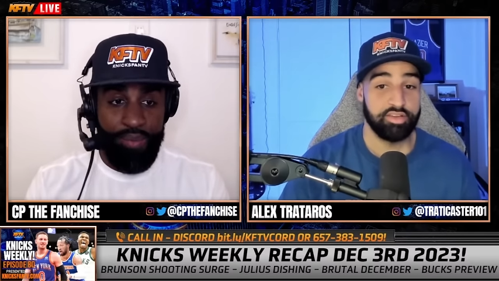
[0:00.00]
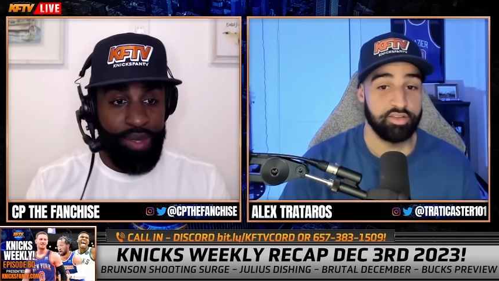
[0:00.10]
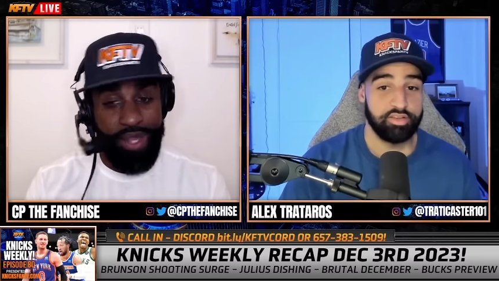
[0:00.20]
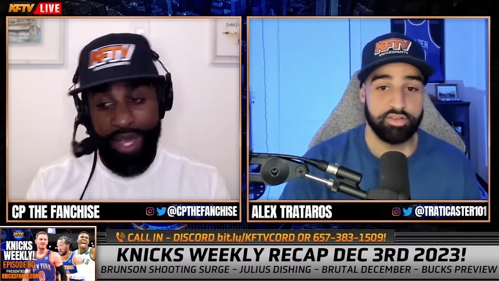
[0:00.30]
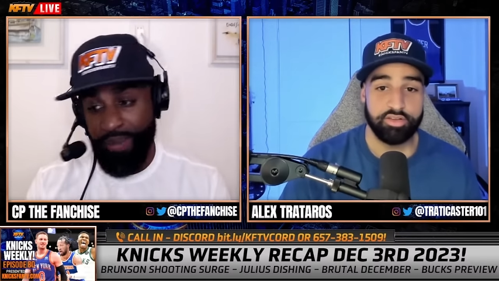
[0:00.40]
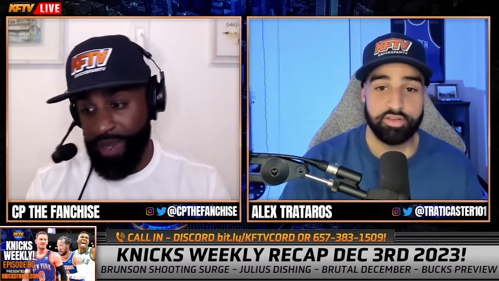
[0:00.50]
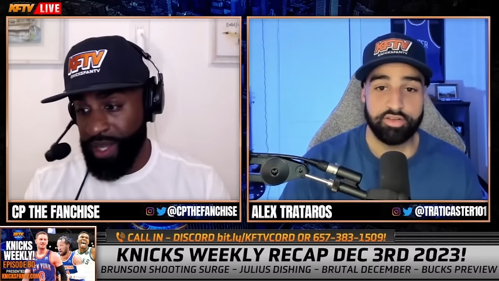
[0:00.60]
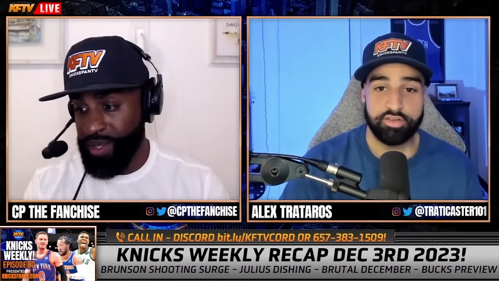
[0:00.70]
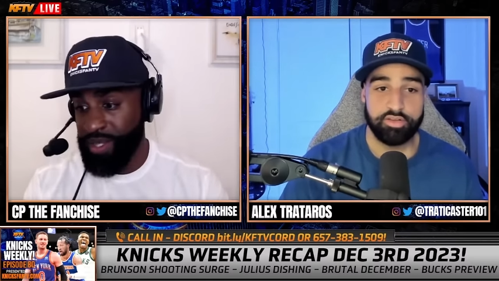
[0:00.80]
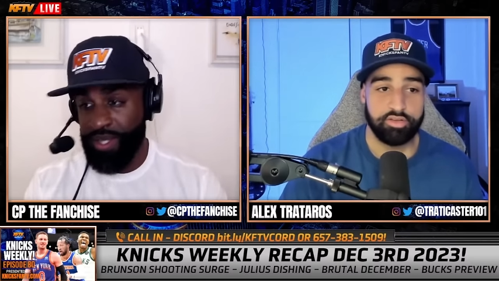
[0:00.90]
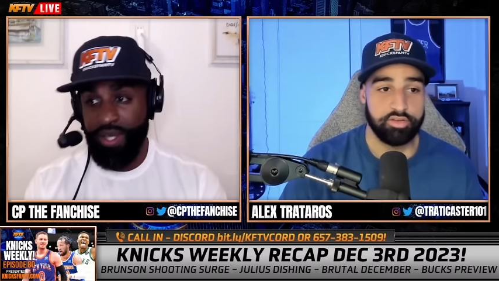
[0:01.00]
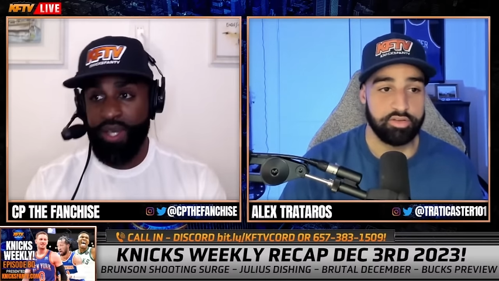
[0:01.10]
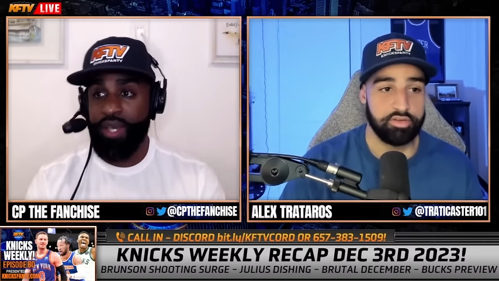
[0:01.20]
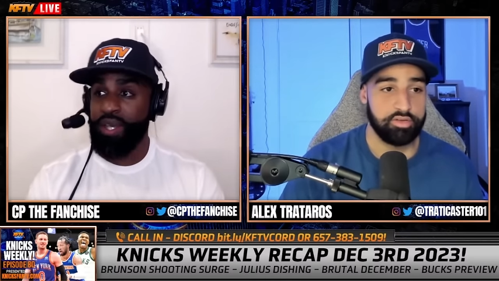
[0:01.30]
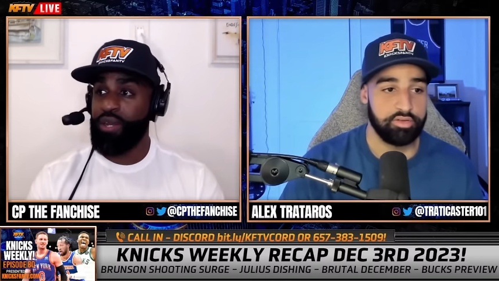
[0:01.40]
Speaker 1: and that means
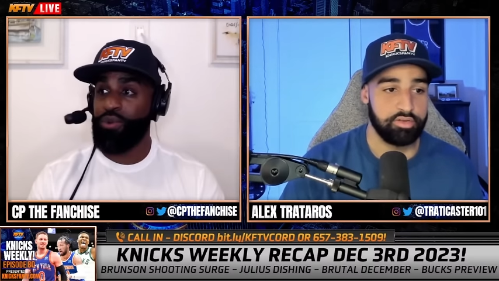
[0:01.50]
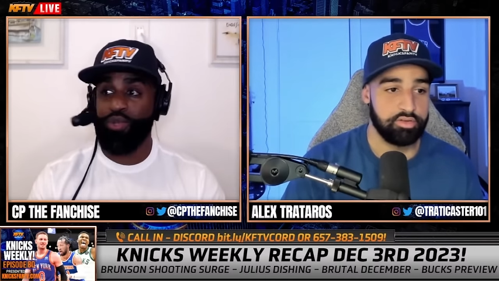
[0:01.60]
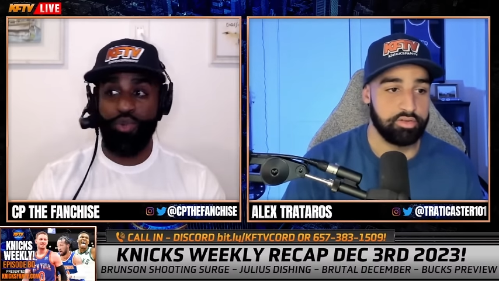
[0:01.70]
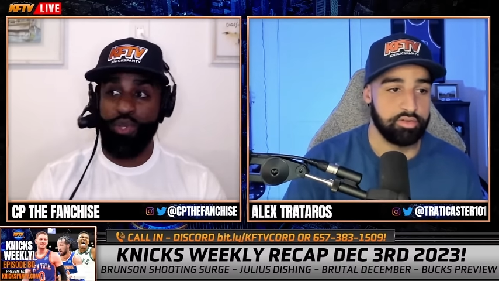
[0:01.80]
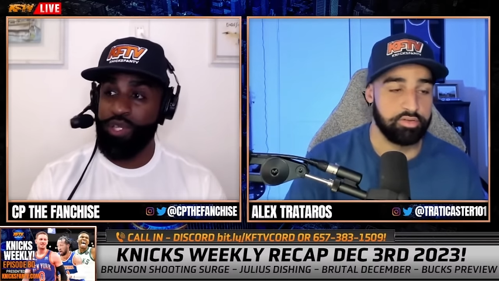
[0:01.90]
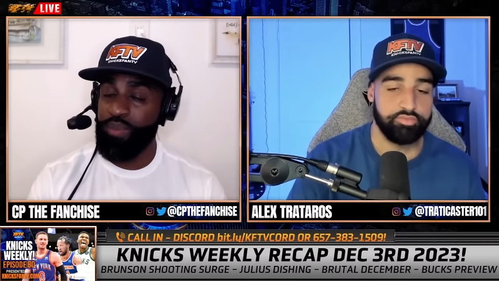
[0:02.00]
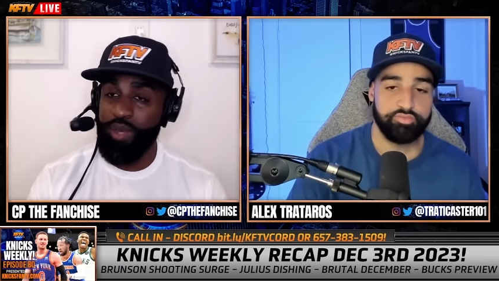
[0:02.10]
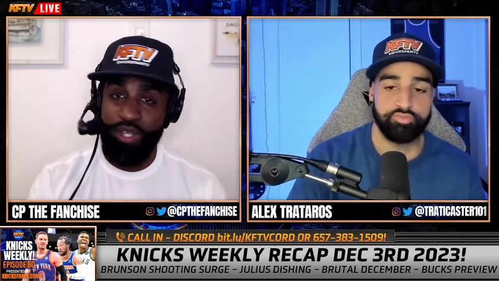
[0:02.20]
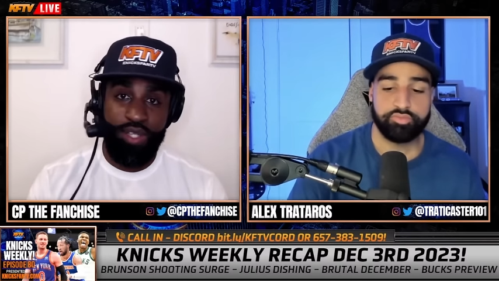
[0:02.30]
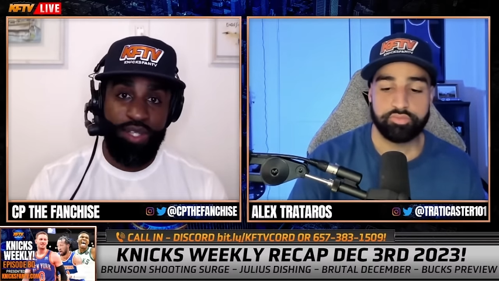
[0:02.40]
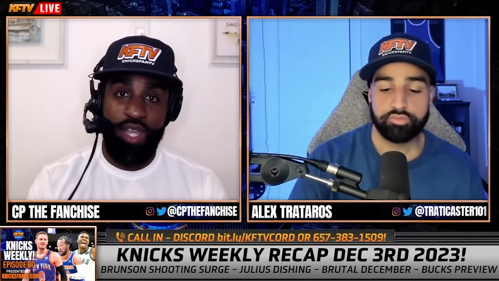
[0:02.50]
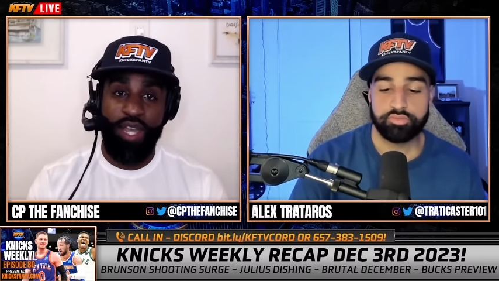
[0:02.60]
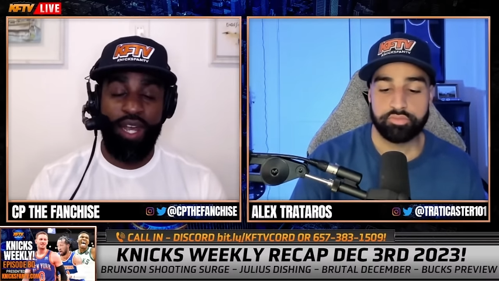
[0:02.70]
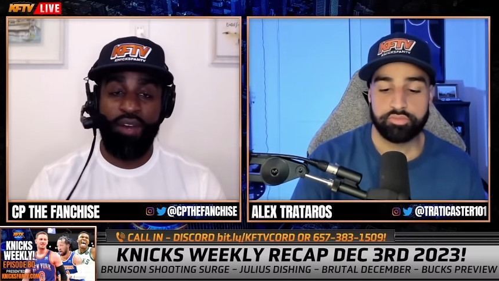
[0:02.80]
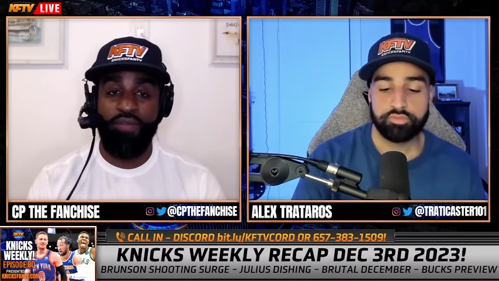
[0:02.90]
you know Julius and Mitch staying
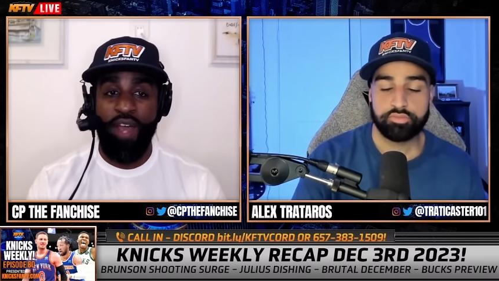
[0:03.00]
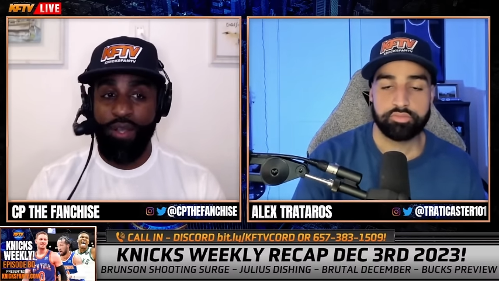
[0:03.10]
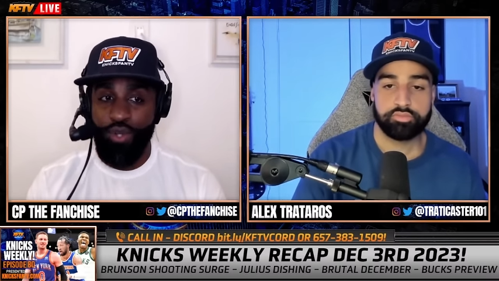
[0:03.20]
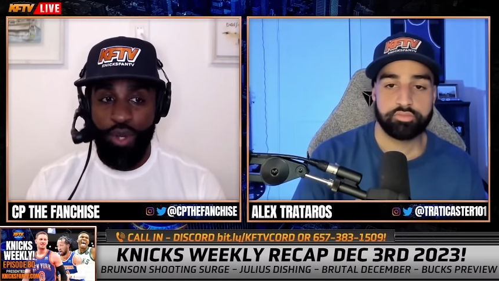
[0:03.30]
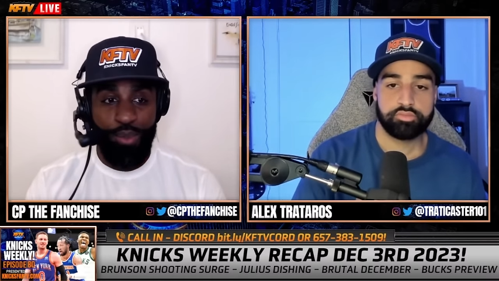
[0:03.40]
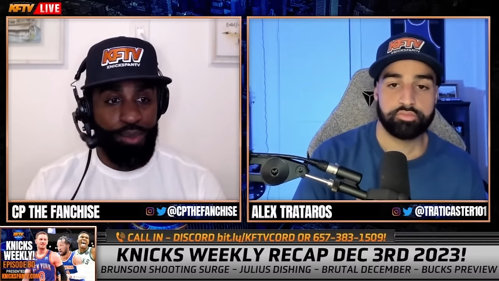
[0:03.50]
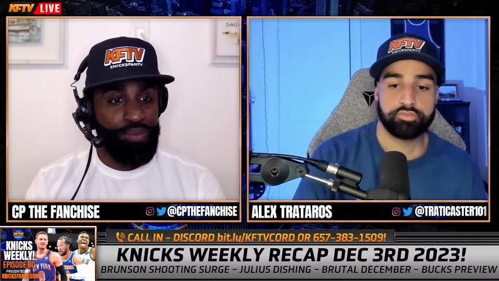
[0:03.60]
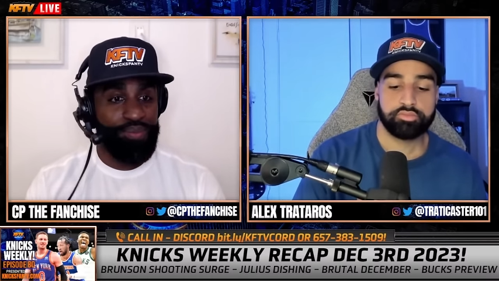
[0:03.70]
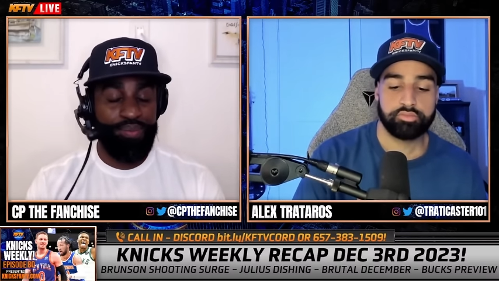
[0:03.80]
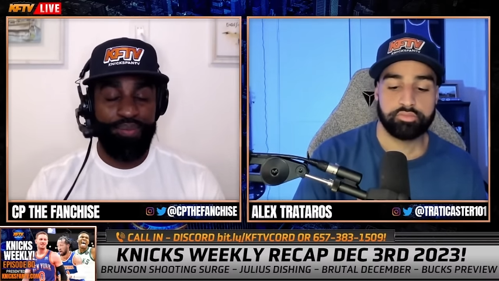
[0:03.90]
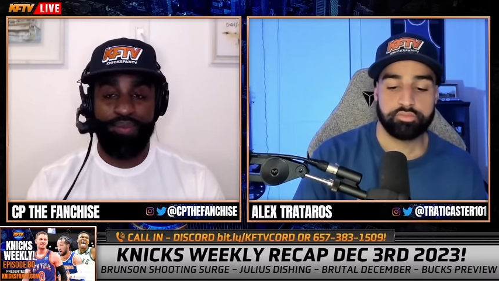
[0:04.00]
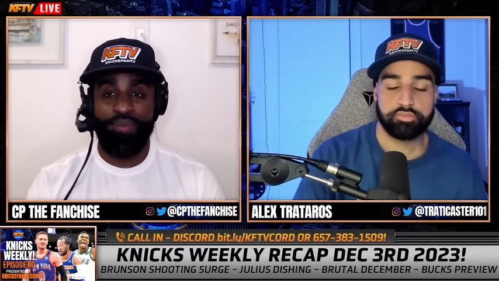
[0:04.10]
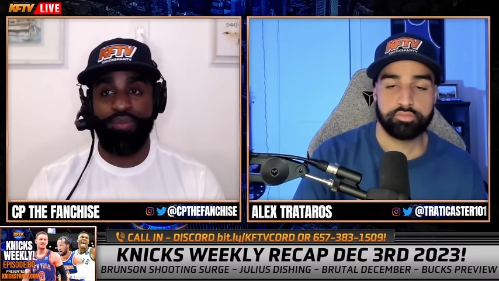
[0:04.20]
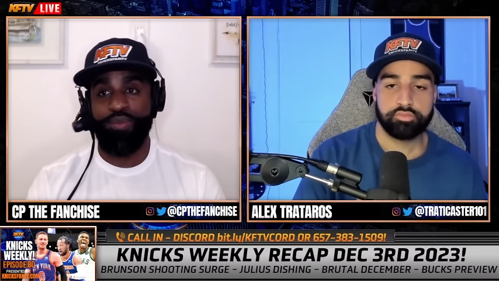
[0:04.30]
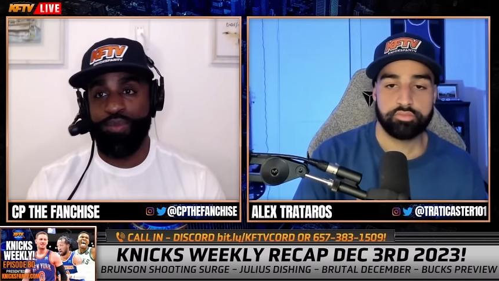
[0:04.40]
out of foul trouble,
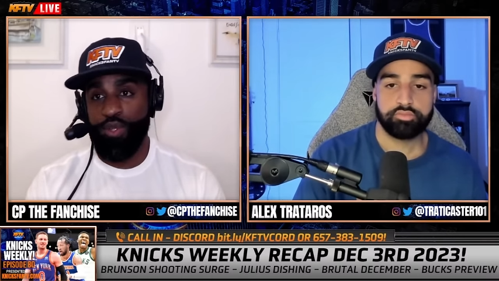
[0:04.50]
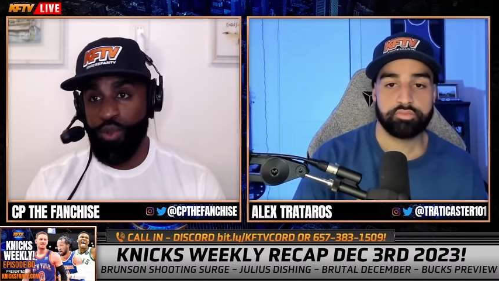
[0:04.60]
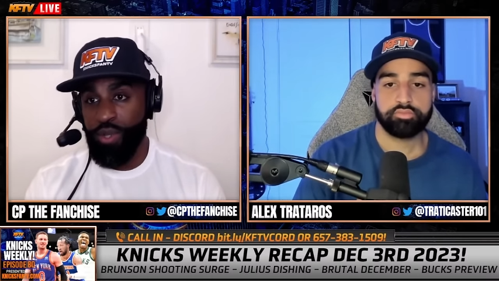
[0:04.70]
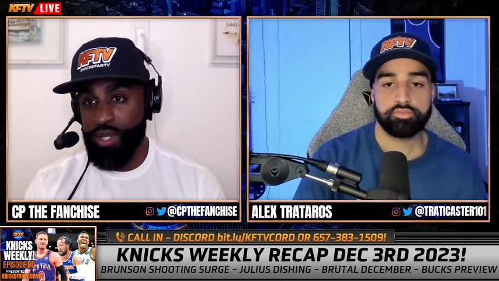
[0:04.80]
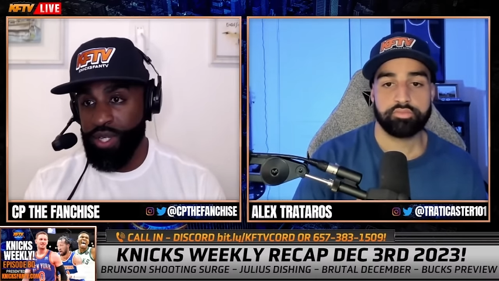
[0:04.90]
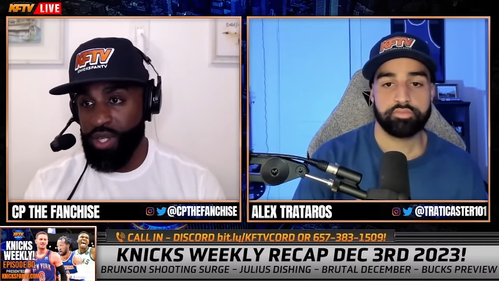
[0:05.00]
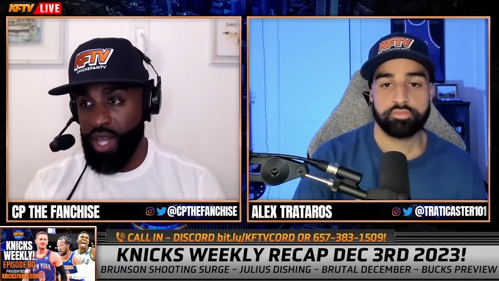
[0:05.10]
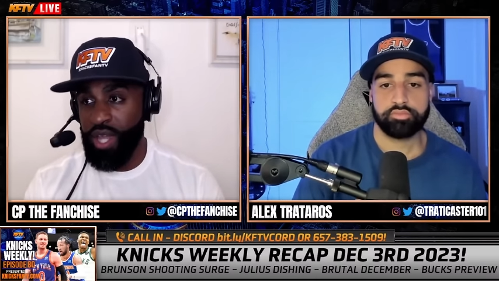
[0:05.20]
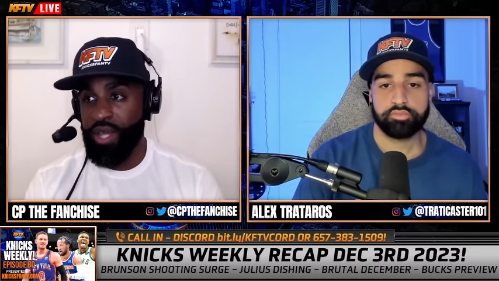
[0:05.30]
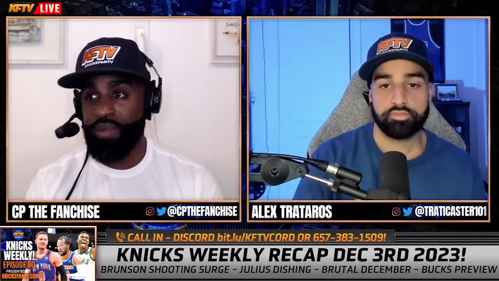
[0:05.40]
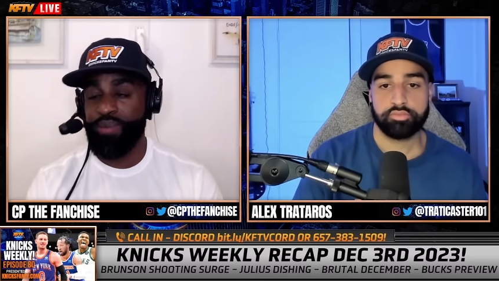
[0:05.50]
Julius and Jalen